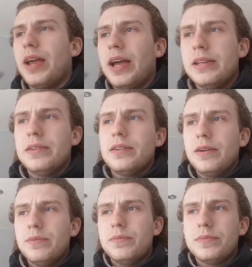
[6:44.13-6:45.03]
and
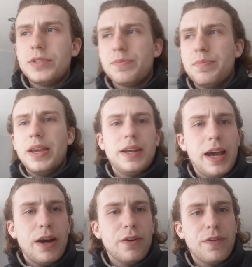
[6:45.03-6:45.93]
just being
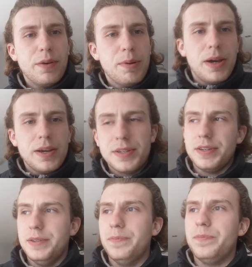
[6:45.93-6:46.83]
a healthier
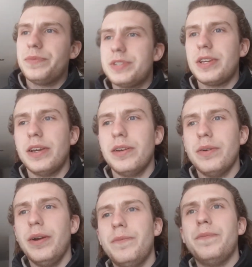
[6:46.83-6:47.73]
person.
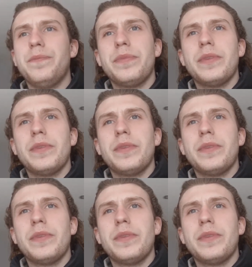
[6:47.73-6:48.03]
So